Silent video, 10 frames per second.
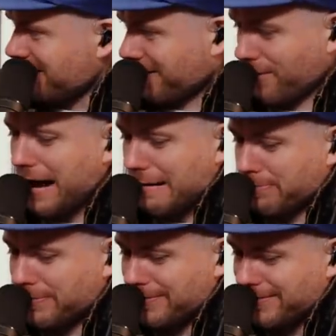In the
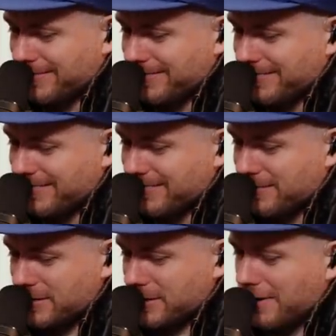quad?
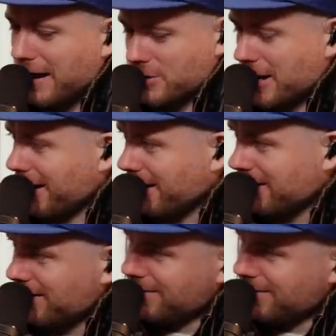I said, grand, yeah.